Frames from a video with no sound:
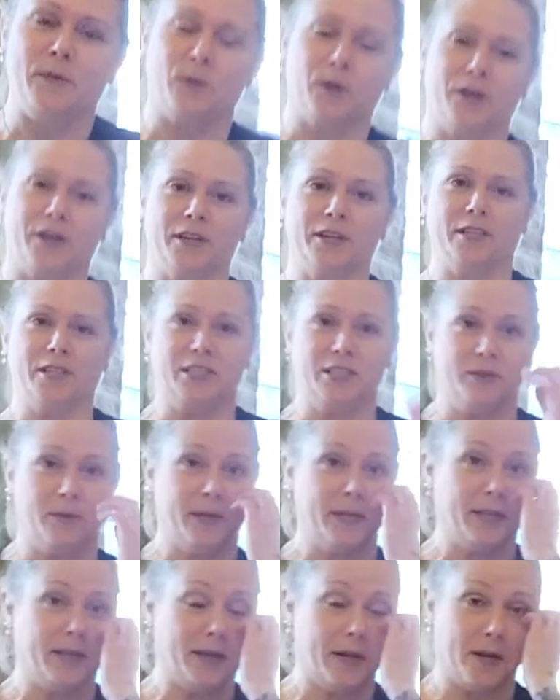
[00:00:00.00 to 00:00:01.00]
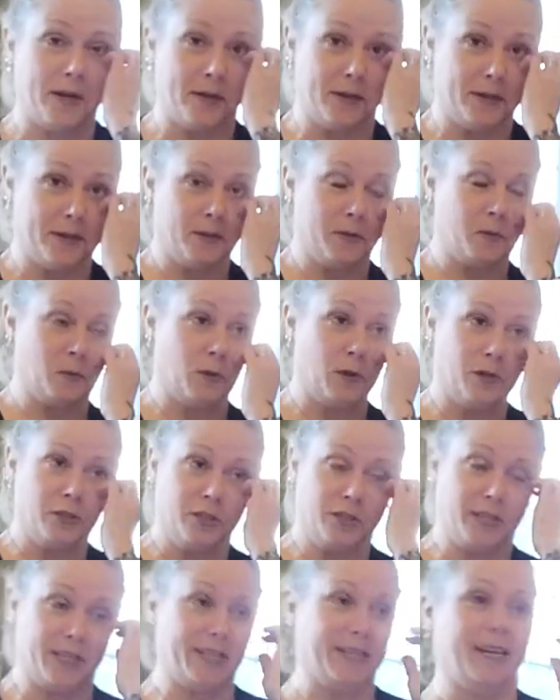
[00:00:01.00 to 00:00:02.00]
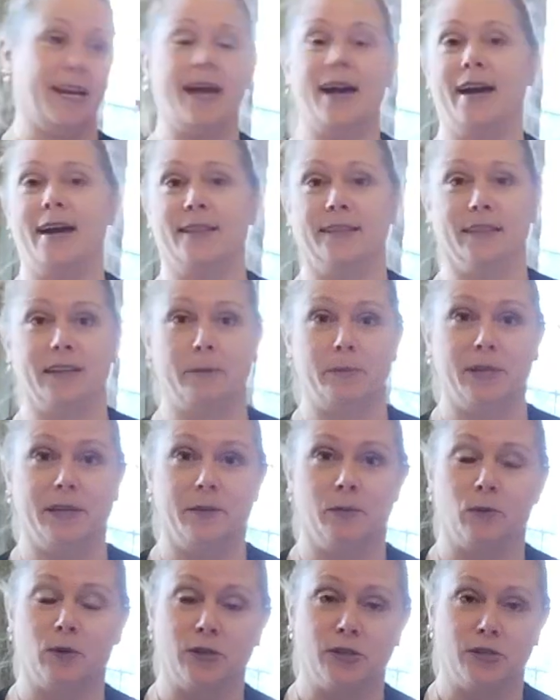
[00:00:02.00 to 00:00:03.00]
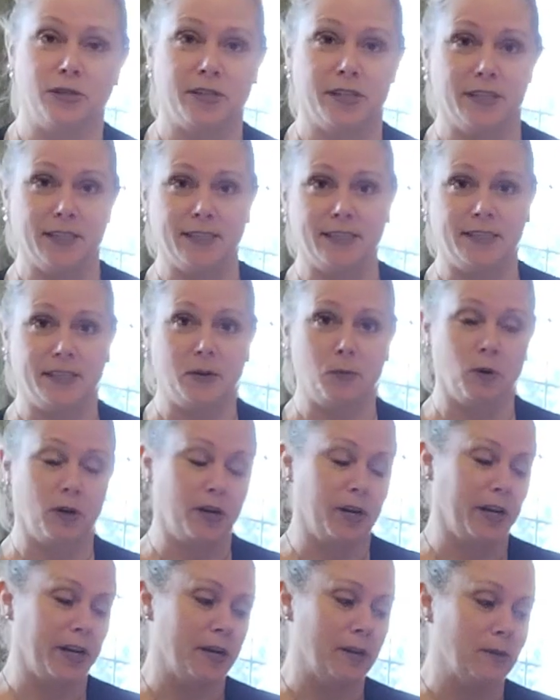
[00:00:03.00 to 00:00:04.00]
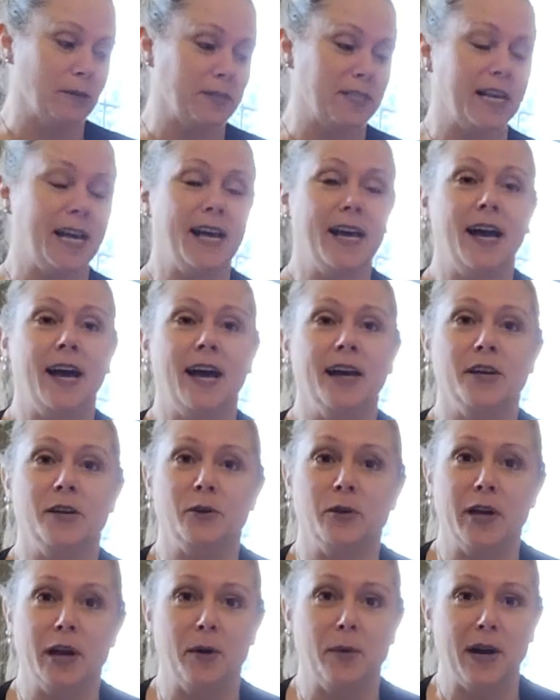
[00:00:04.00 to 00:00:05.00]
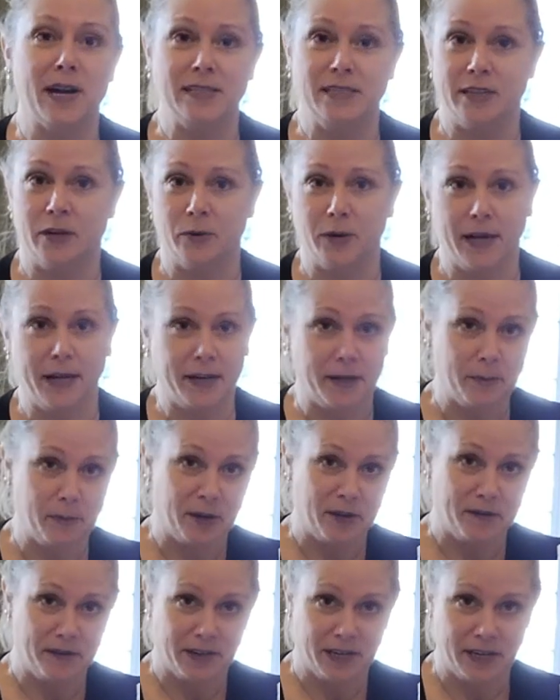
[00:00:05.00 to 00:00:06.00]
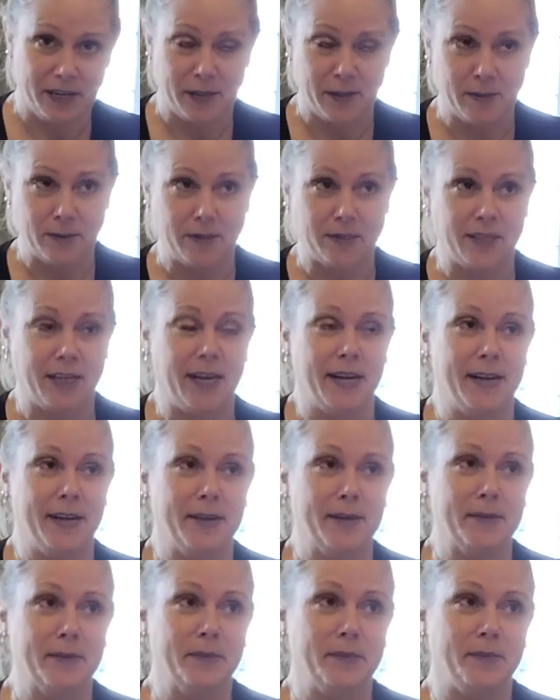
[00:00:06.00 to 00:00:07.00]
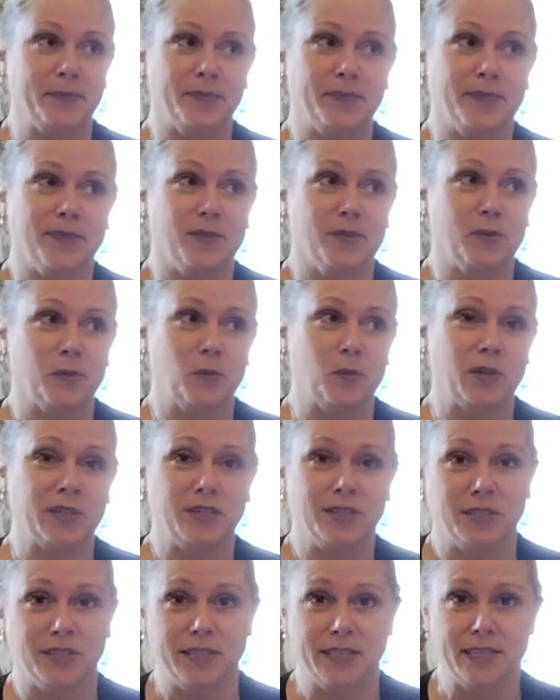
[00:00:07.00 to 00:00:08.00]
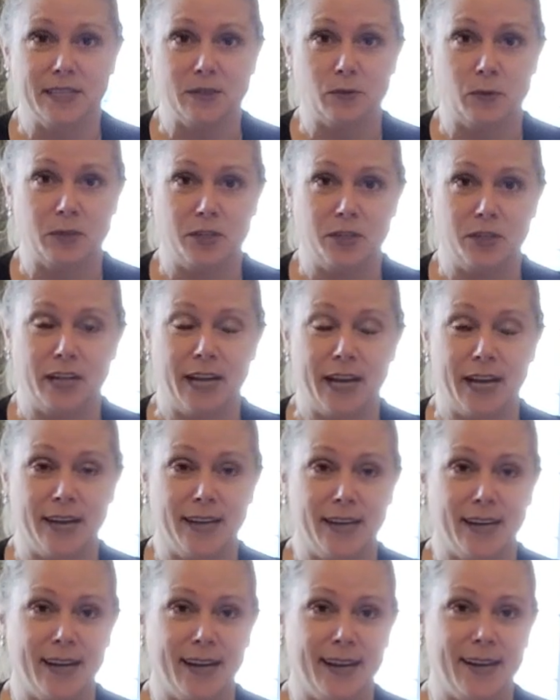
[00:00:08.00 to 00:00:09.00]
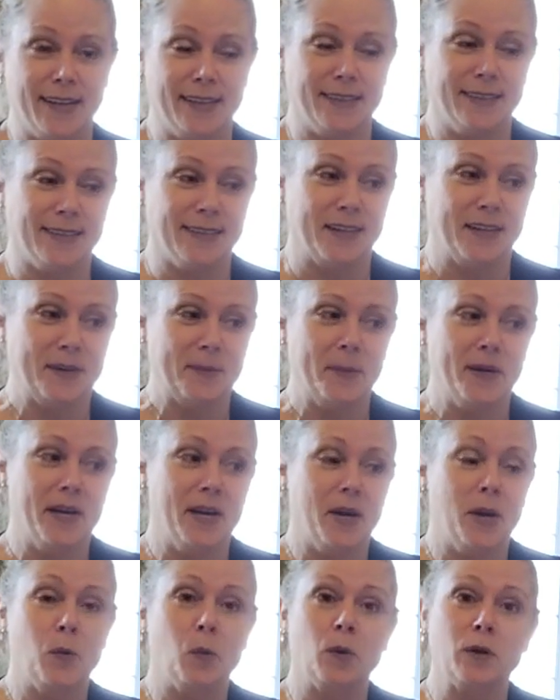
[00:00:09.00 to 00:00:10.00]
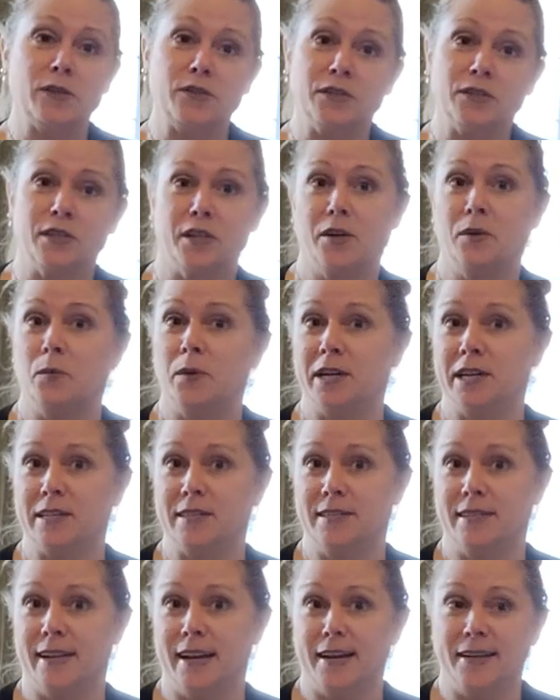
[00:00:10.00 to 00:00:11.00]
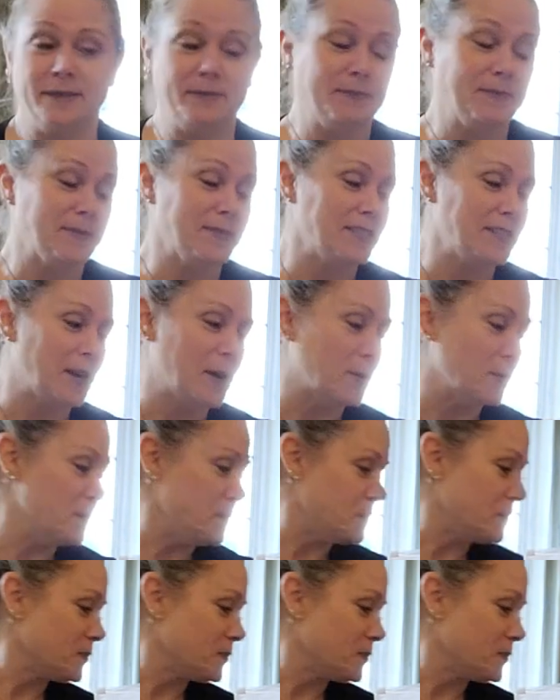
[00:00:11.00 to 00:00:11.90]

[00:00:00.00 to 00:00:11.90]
we're going to do it. We're just going to ad lib it. We're just going to see where it goes. You know, I don't edit my videos. What you see is what you get. And we're just going to wing it today. So,